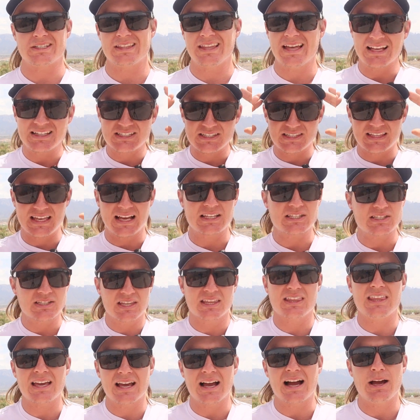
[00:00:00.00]
And that's the
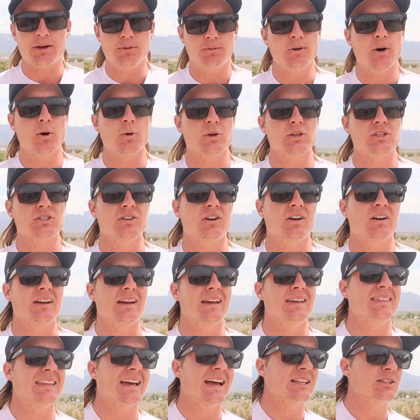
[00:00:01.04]
thing I focus on.
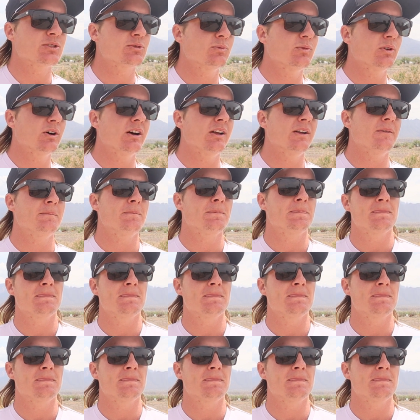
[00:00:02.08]
And that's what